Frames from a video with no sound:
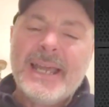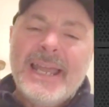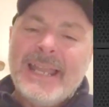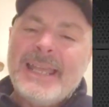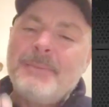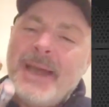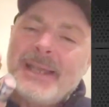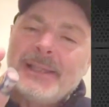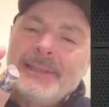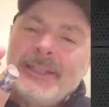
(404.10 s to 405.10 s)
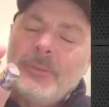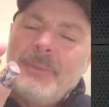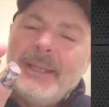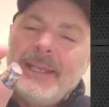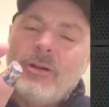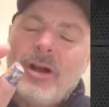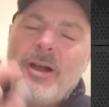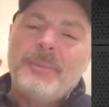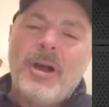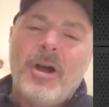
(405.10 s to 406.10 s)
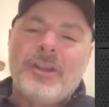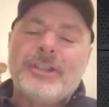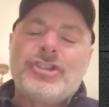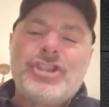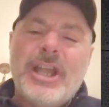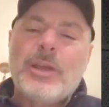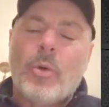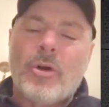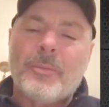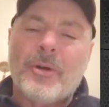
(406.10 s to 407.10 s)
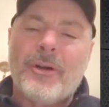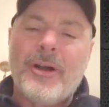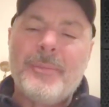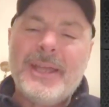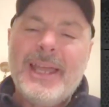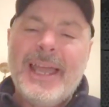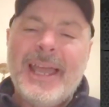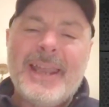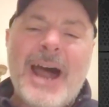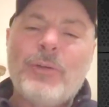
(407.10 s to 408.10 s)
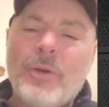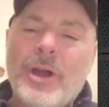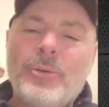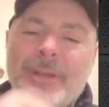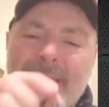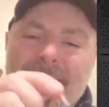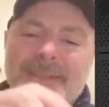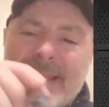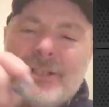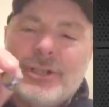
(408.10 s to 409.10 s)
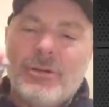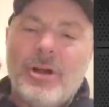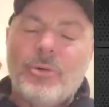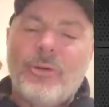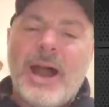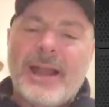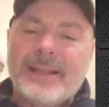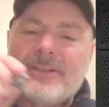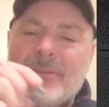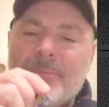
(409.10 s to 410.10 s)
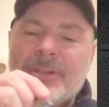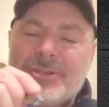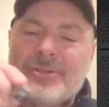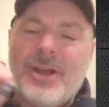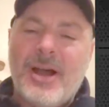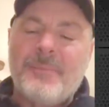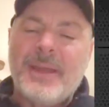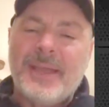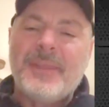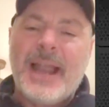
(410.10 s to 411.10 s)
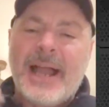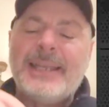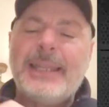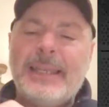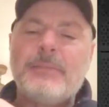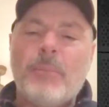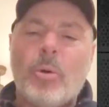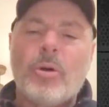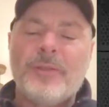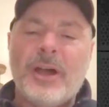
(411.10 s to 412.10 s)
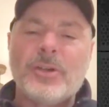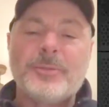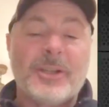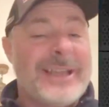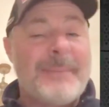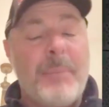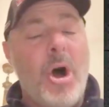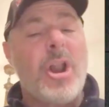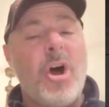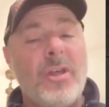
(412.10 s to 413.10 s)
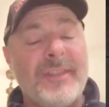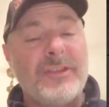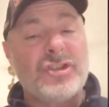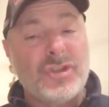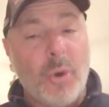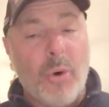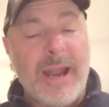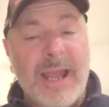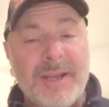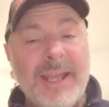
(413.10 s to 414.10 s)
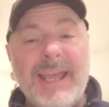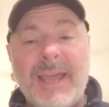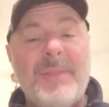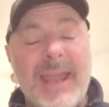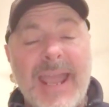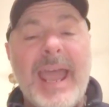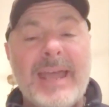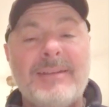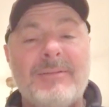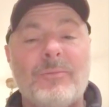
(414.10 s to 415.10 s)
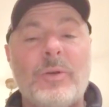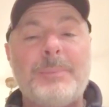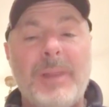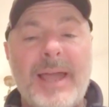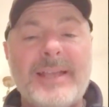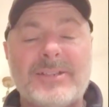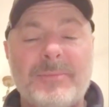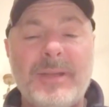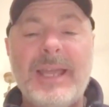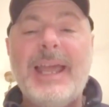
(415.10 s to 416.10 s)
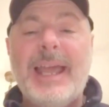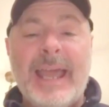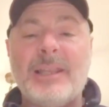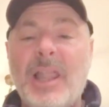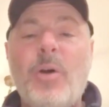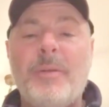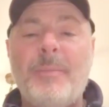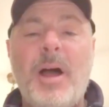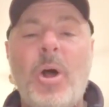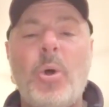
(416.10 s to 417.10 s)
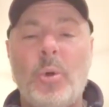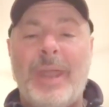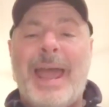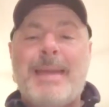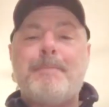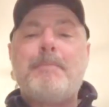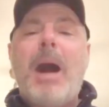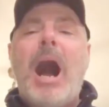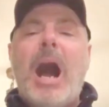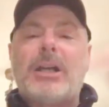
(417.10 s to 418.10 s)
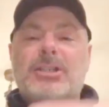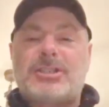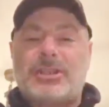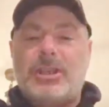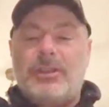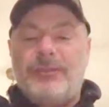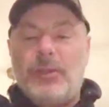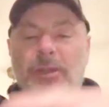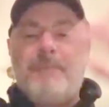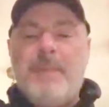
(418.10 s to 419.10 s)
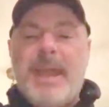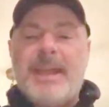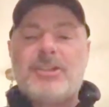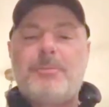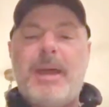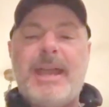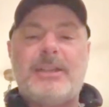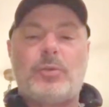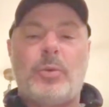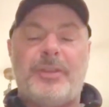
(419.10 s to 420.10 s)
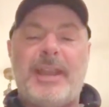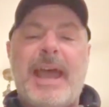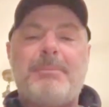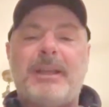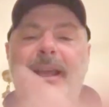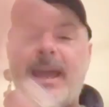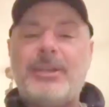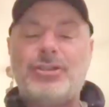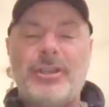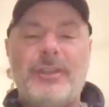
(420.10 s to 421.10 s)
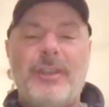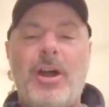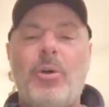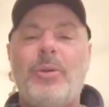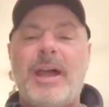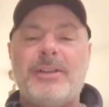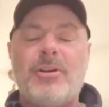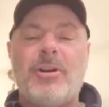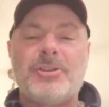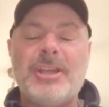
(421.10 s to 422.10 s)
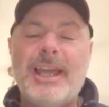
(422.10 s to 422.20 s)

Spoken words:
And he made a little bitty grub called a jelly worm grub. And I wrote in 10-year-old writing to Mr. Tom Mann that I needed more of those because I bought all that the store had and they hadn't replaced them. And lo and behold, a box full of Mann's baits with an application in the whole 9 yards.